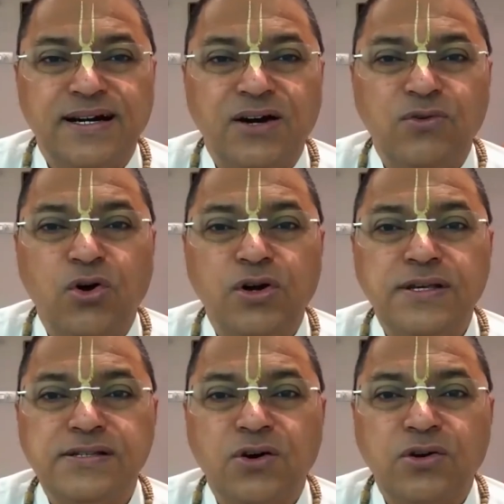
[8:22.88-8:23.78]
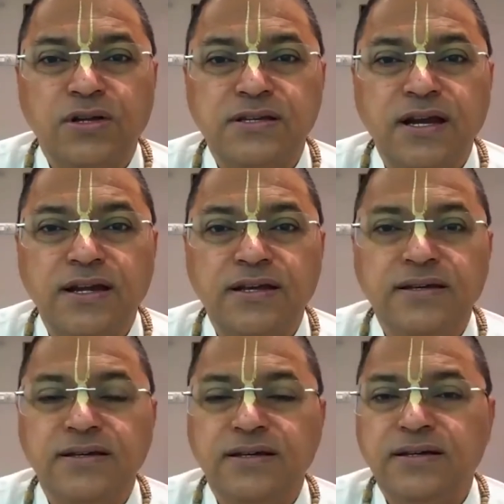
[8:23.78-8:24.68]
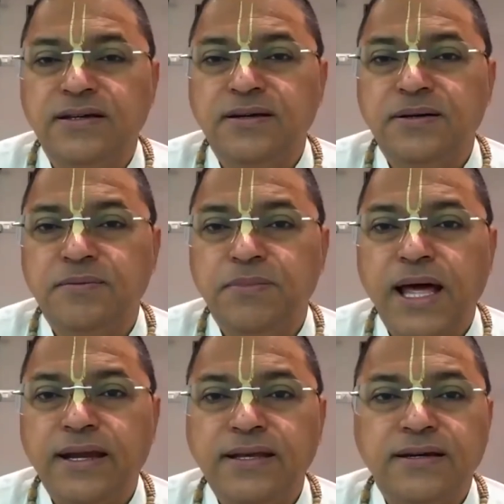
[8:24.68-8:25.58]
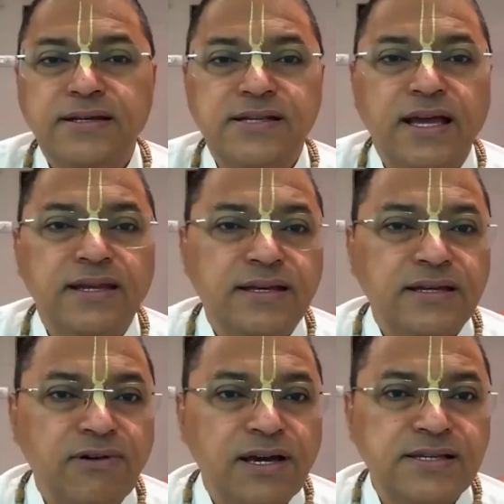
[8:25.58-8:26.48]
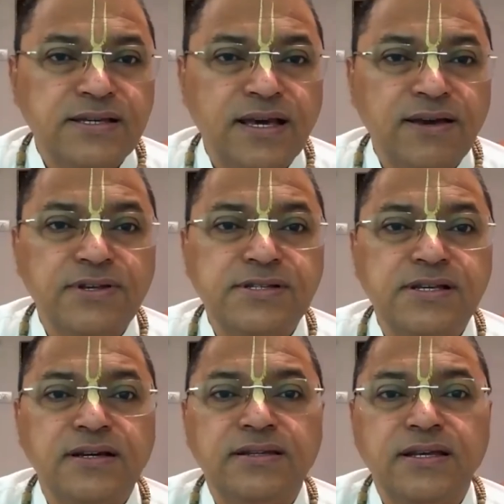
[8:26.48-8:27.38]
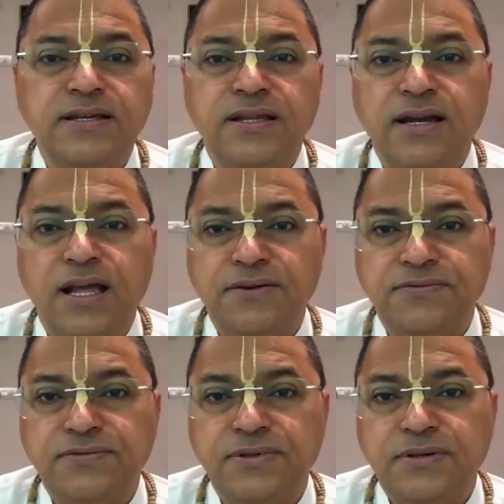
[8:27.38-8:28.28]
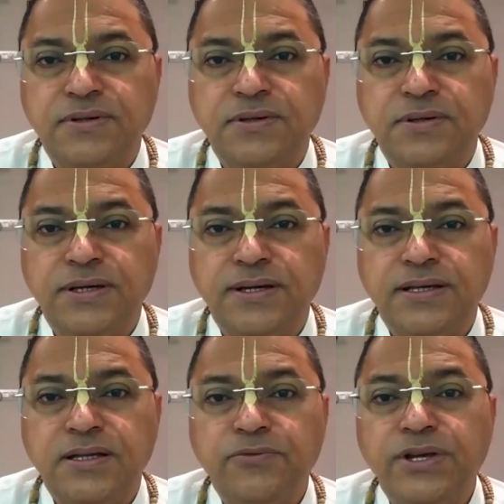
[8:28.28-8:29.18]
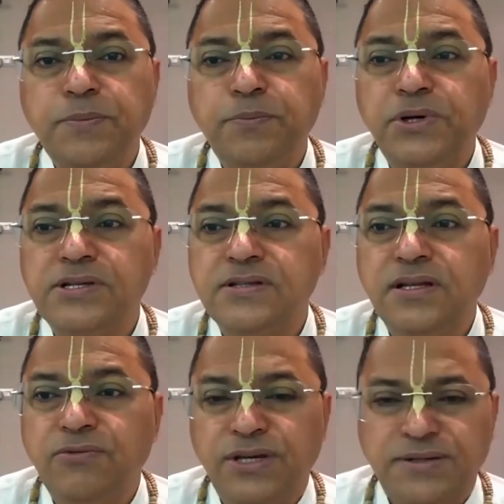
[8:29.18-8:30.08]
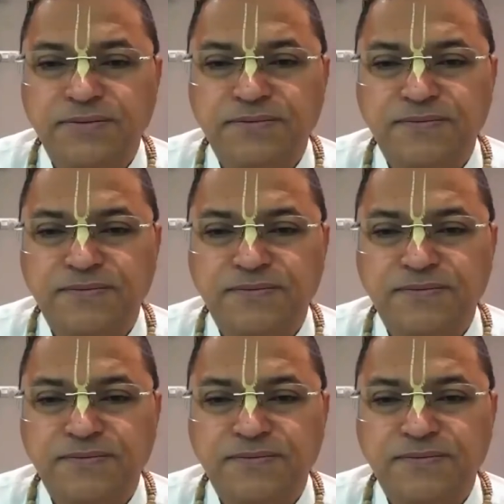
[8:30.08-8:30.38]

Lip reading: How Lord is orchestrating, planning, designing, devising every single thing in our life in a very personal way.